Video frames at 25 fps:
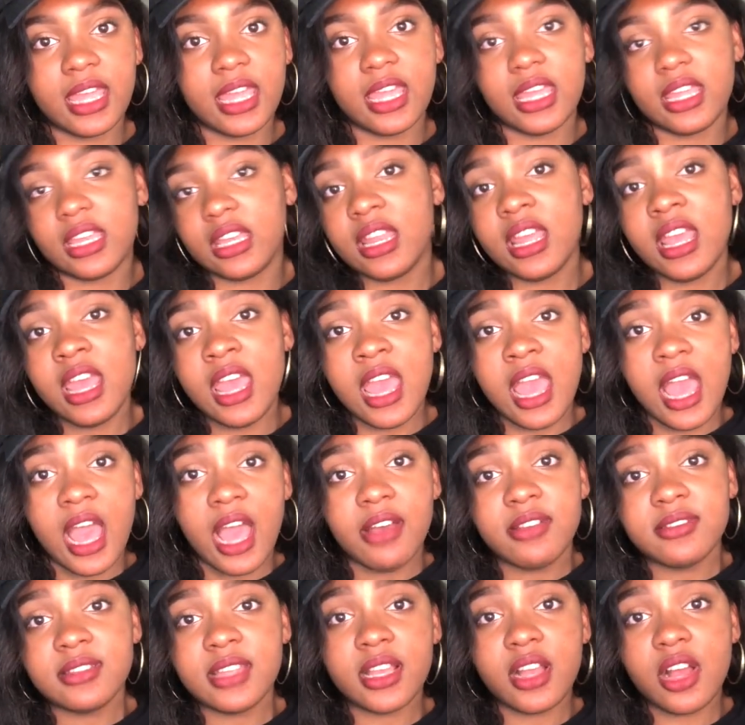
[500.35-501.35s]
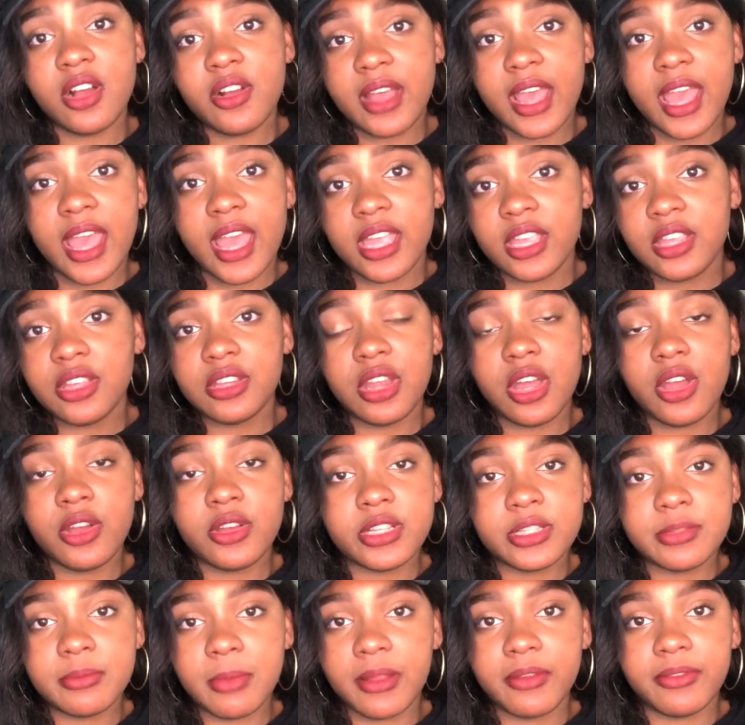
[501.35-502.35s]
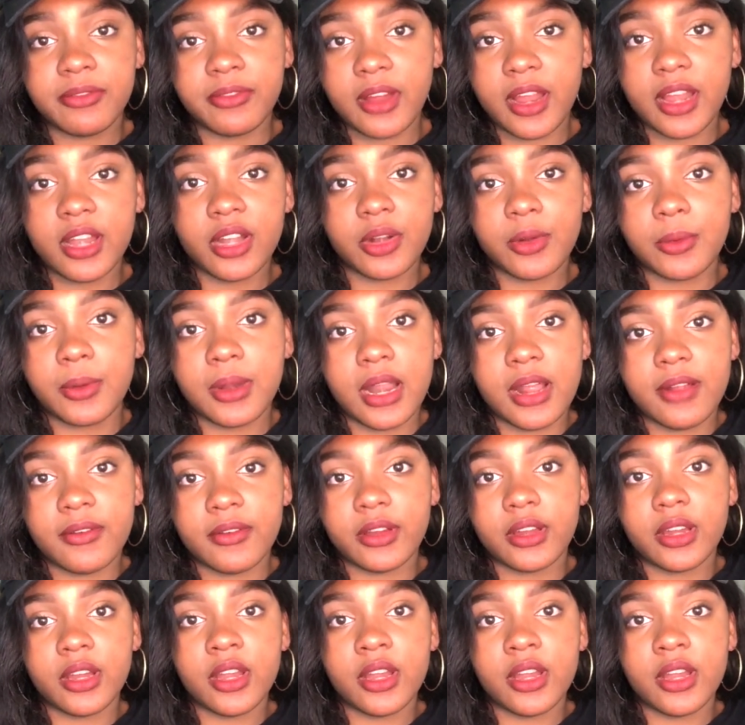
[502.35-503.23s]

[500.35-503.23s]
And I was like, okay, you know, he's my friend or whatever.